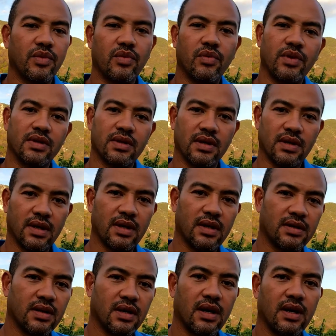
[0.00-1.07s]
with
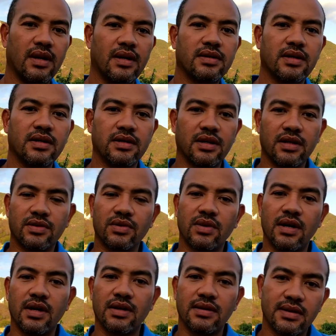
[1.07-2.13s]
an essential
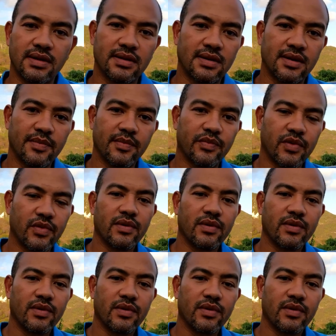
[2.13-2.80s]
solar system.